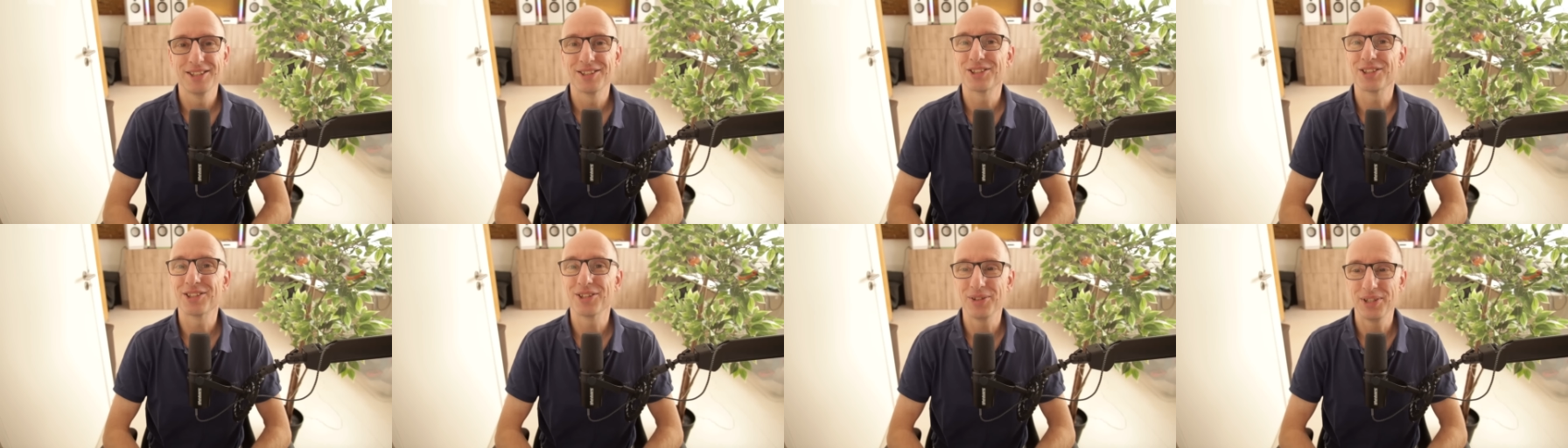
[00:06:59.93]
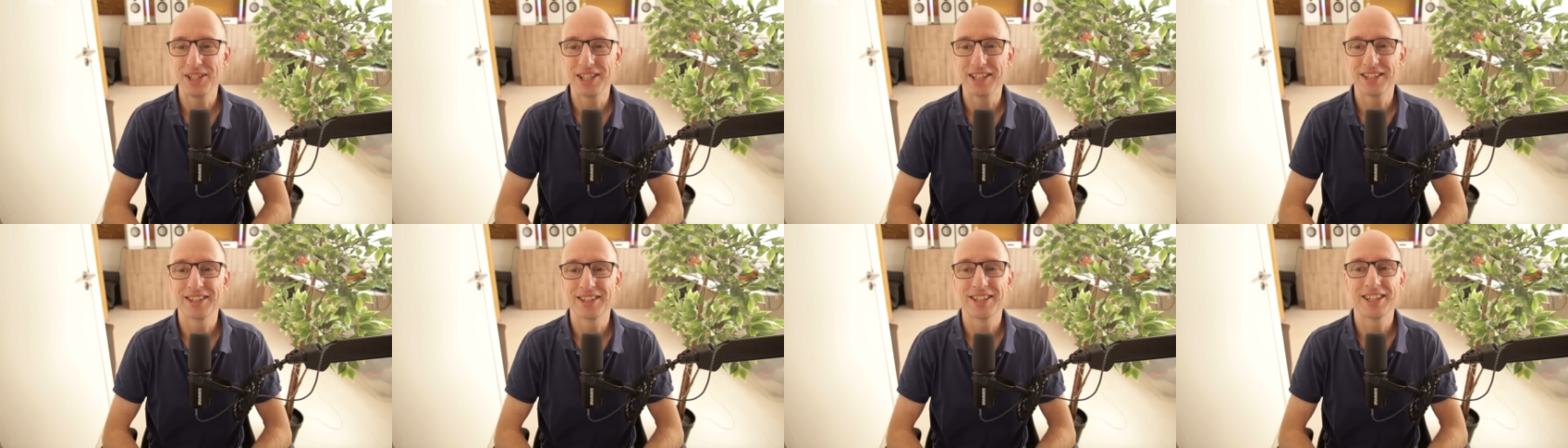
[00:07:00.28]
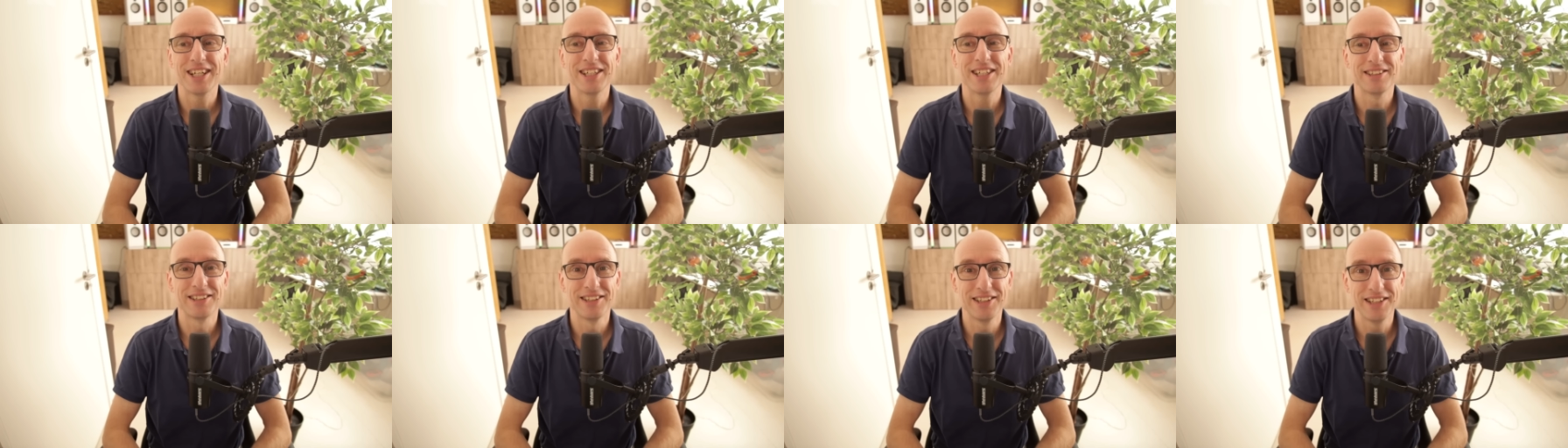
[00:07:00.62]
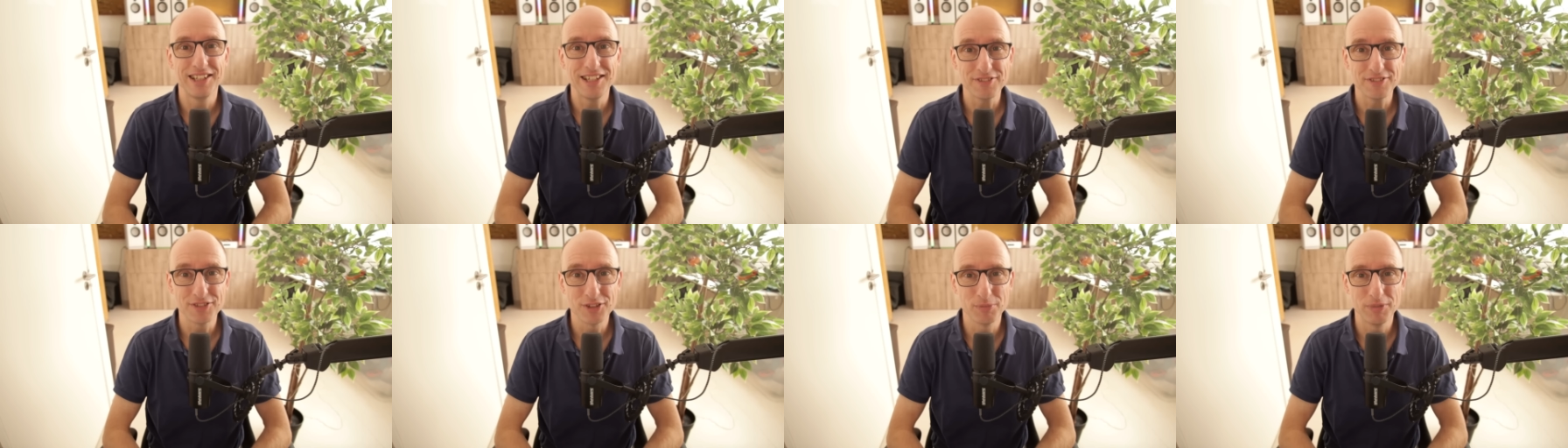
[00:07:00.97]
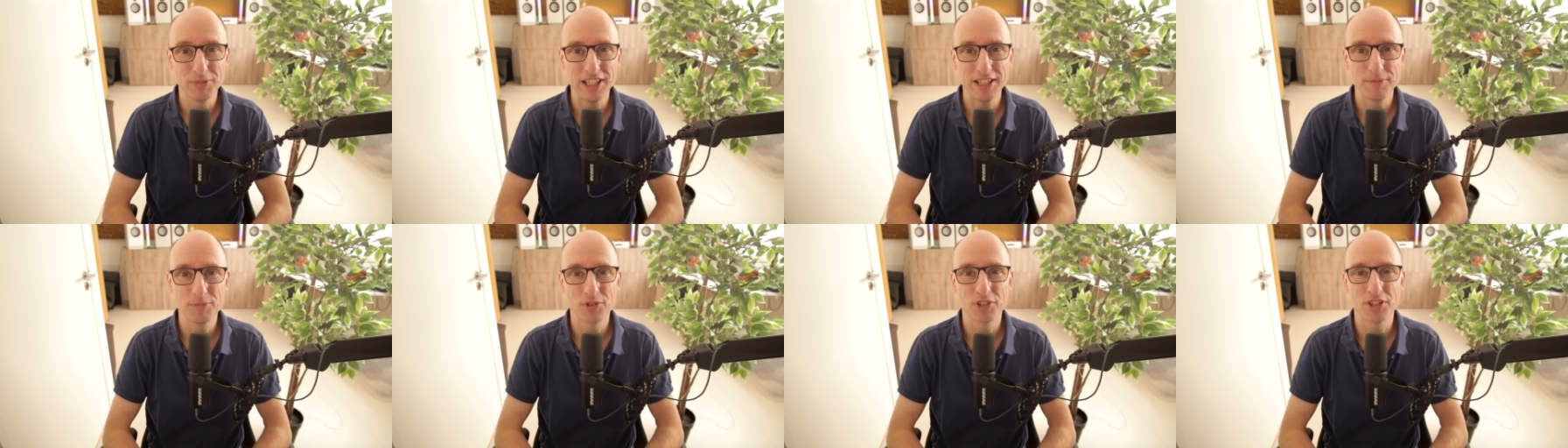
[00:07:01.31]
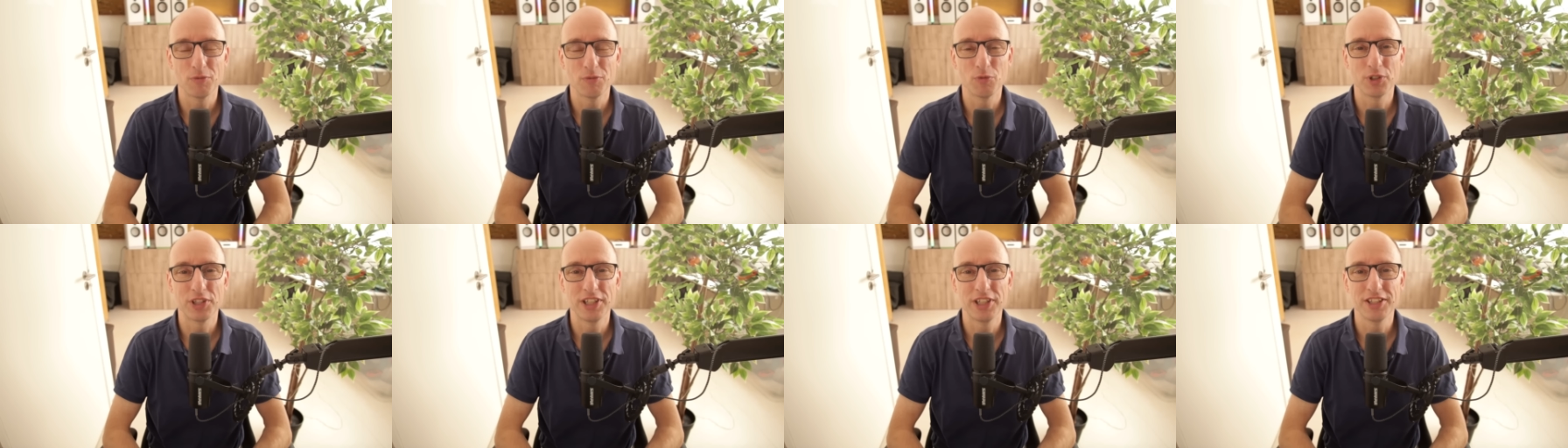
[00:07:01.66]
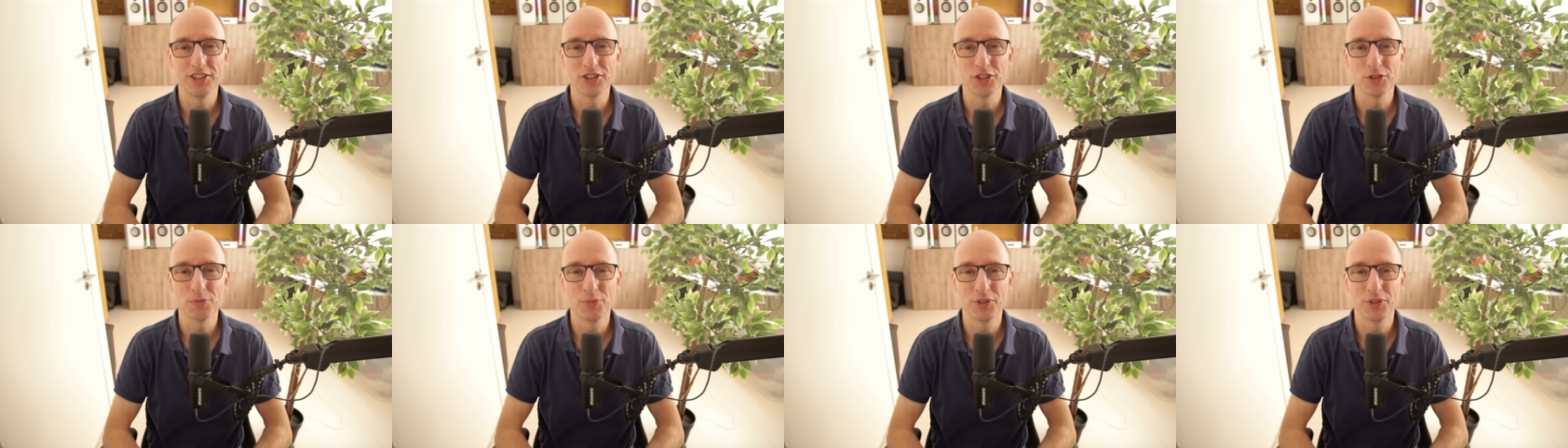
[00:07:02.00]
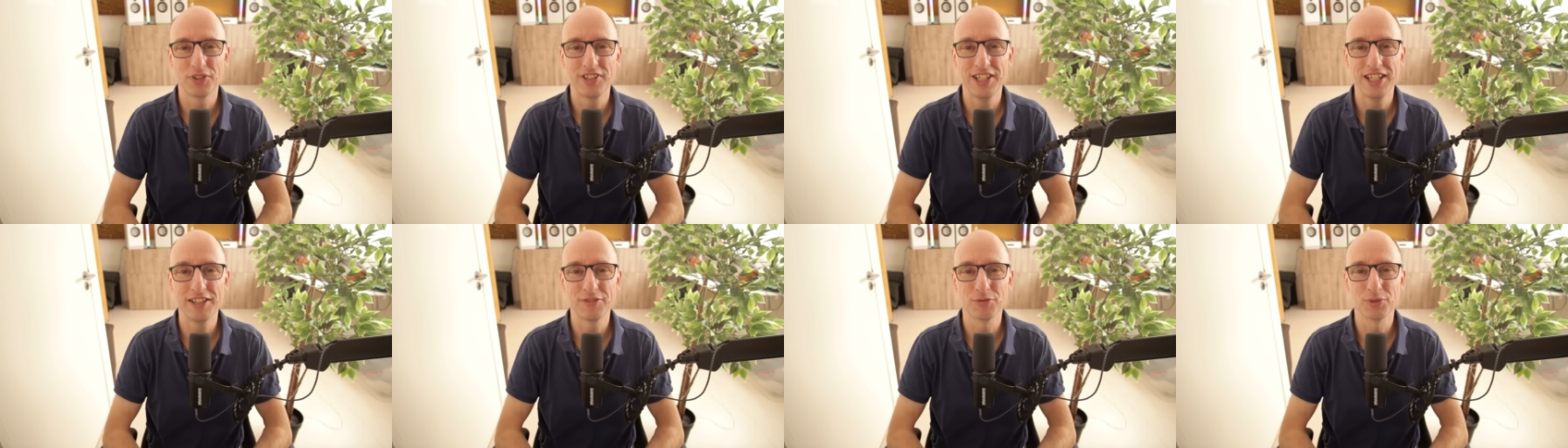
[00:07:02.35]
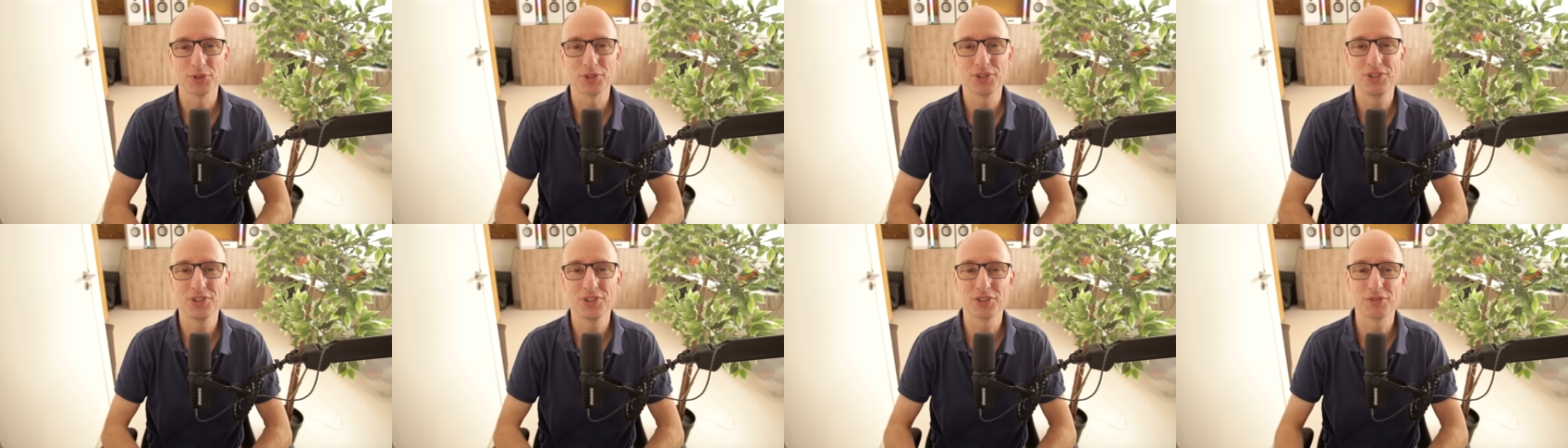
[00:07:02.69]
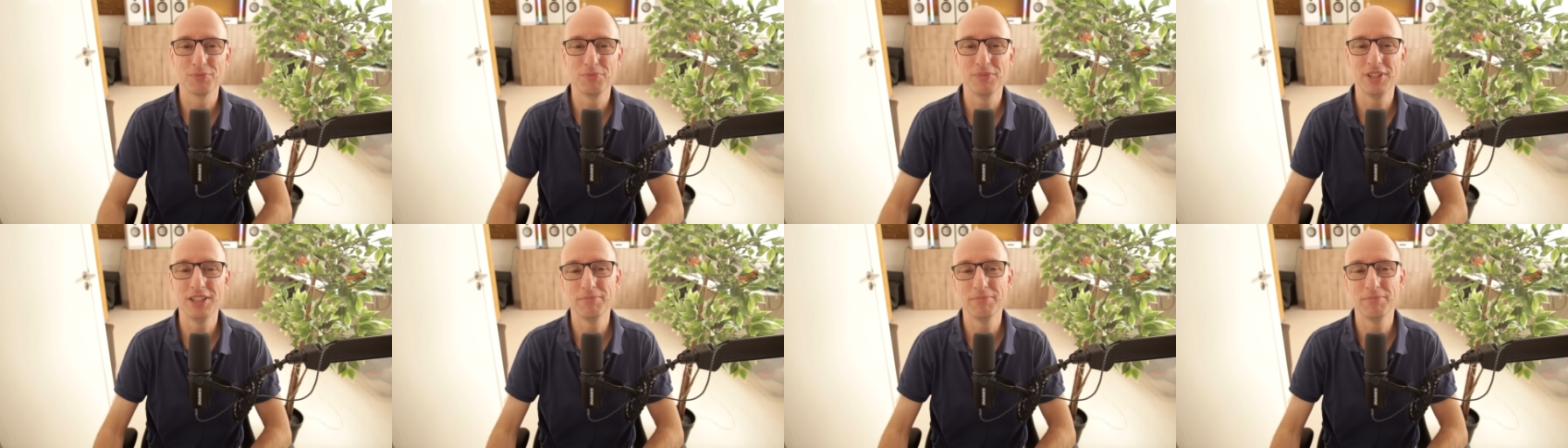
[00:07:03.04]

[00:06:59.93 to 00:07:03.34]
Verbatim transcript: So yeah, I'd love to blame someone else, but that was just me